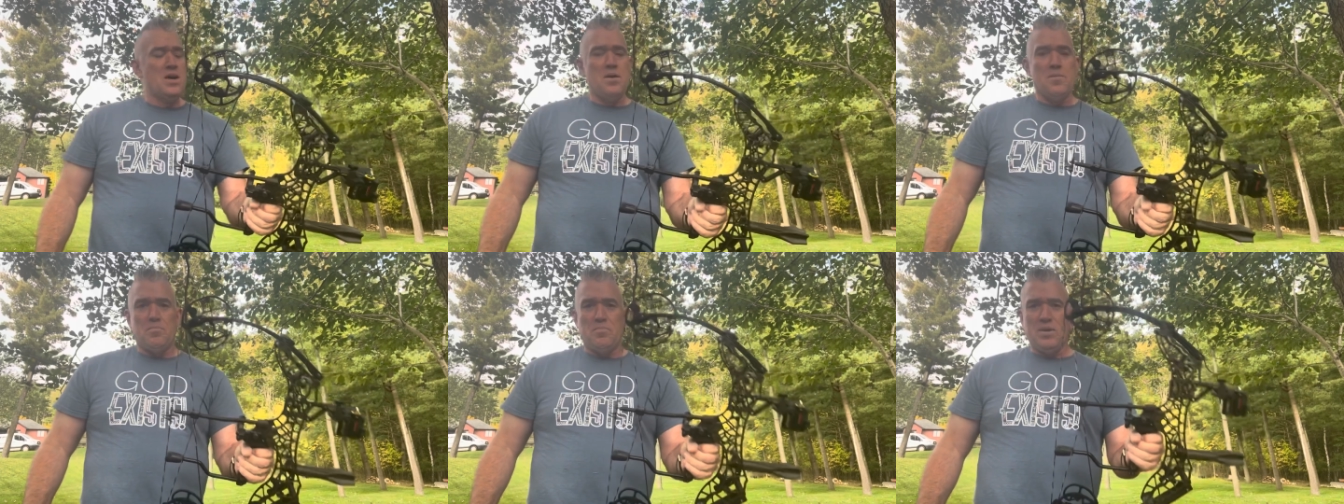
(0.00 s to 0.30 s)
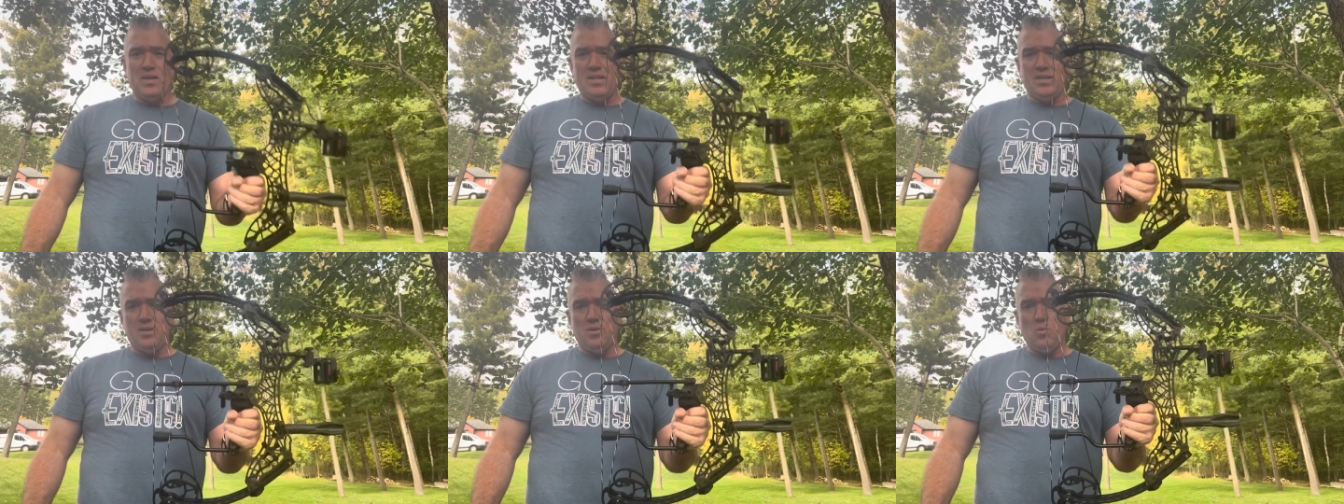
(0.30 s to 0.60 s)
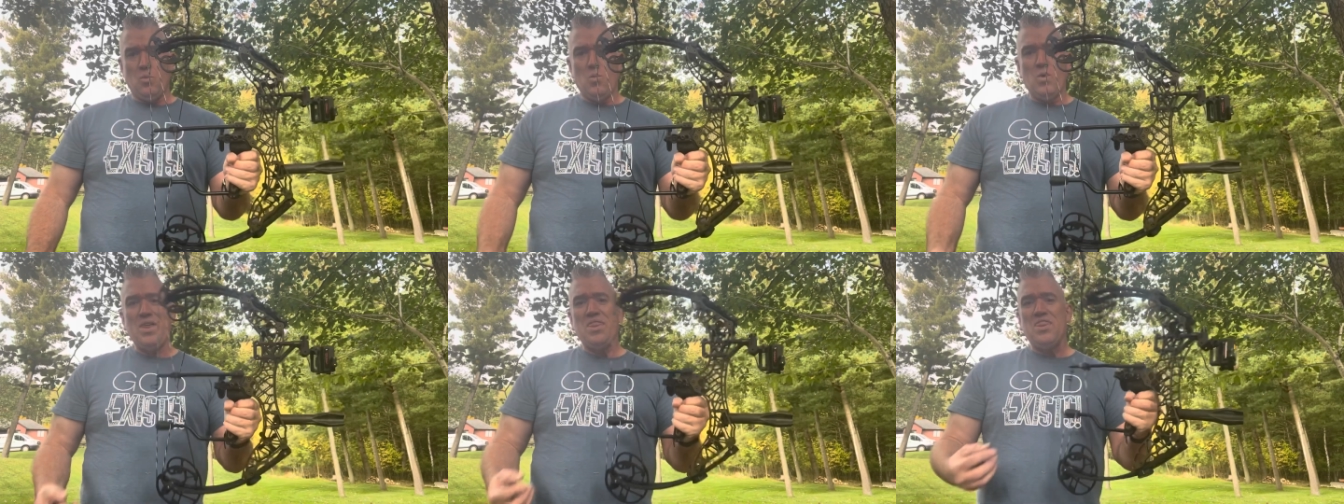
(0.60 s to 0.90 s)
But
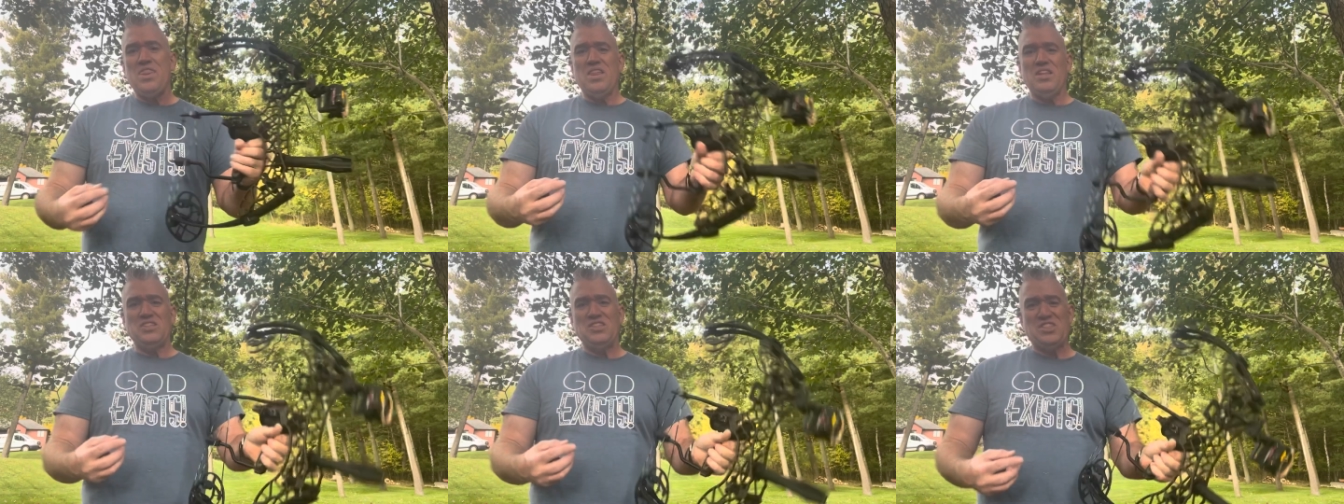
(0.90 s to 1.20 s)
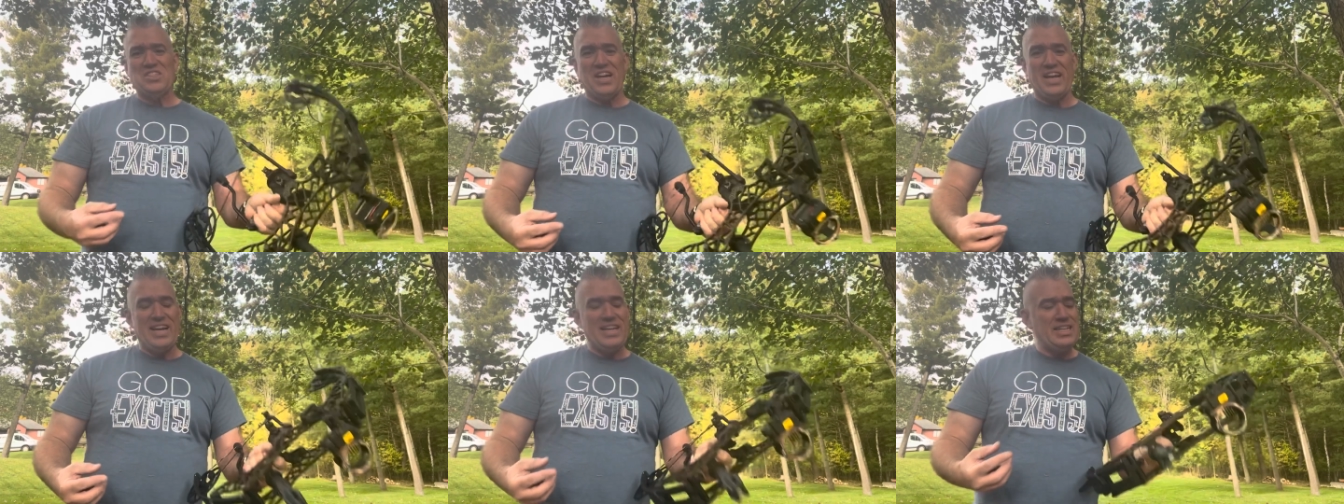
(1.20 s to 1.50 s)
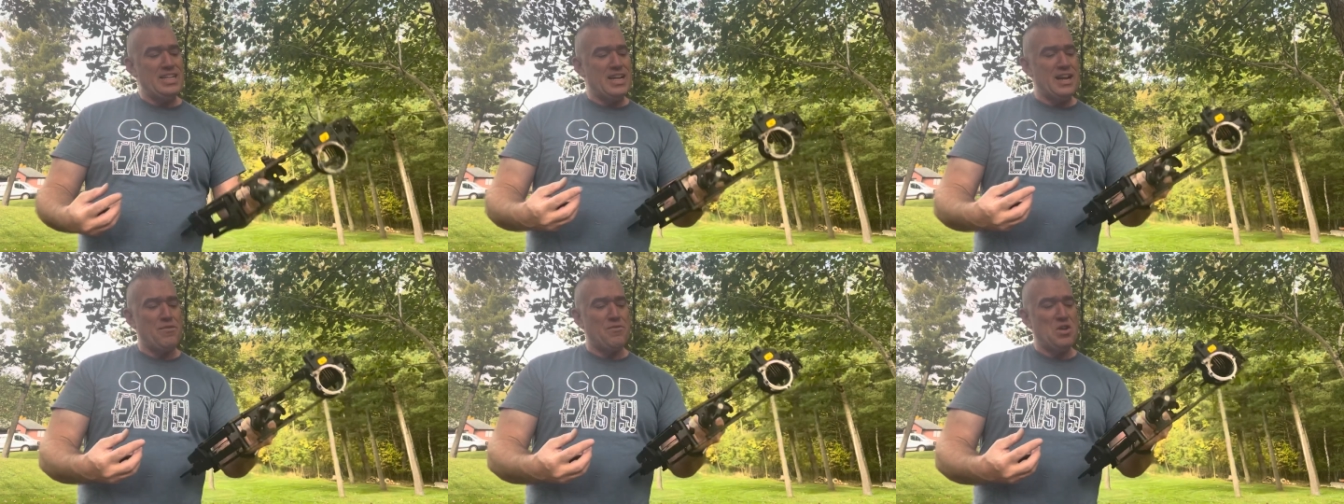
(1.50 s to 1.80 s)
with the sight
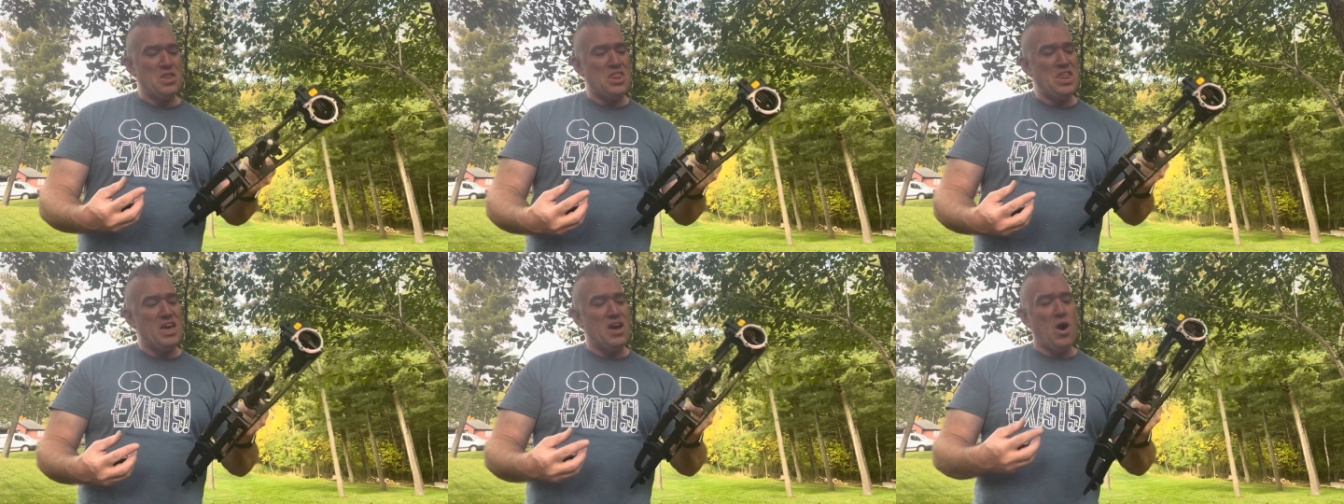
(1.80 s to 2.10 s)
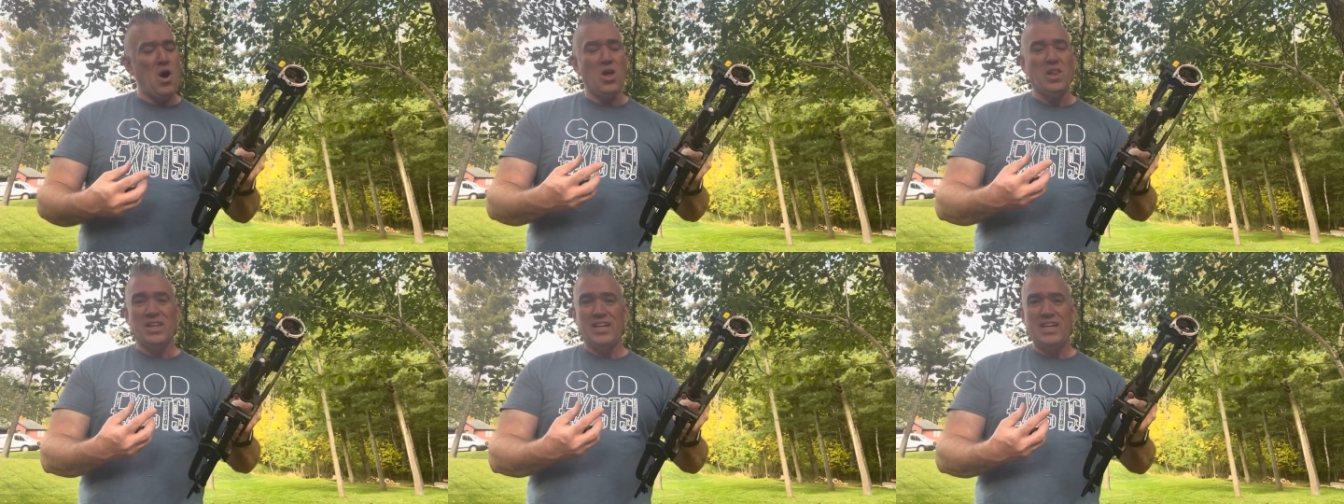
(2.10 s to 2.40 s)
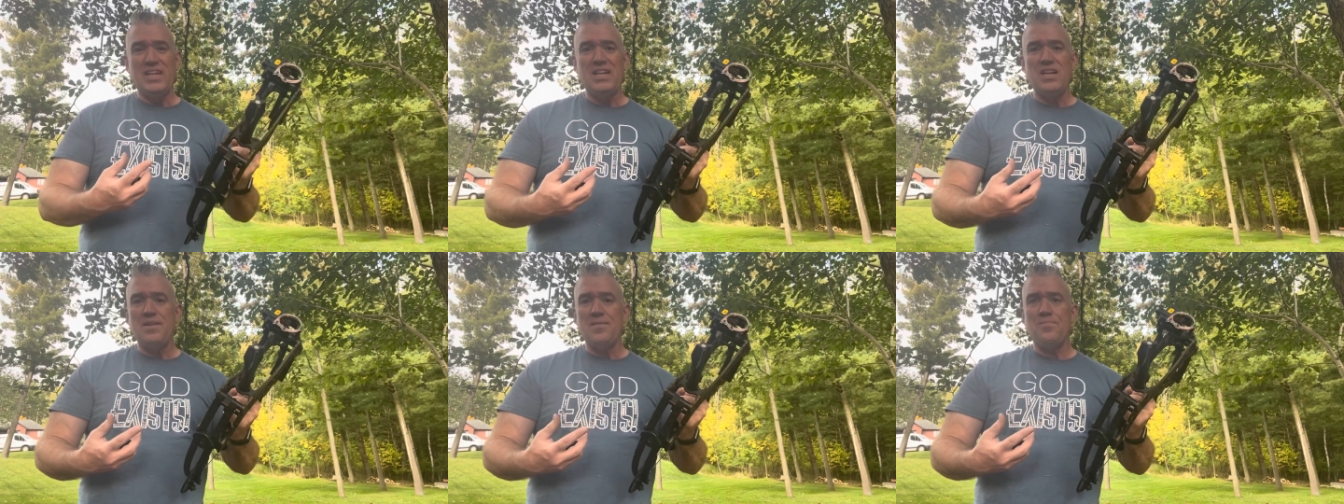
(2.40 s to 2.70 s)
and everything all
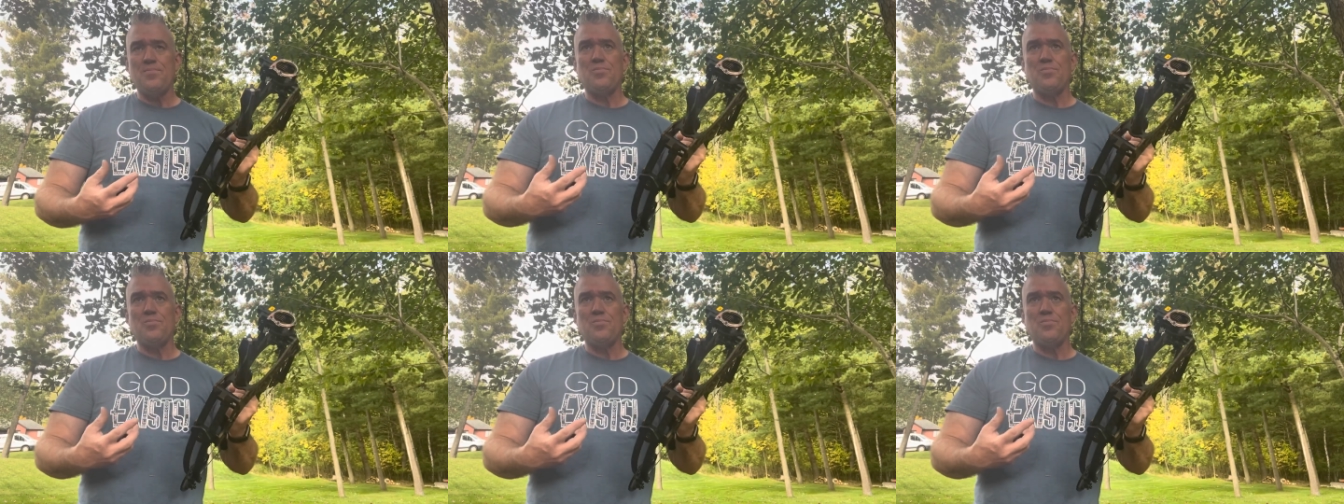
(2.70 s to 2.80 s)
in,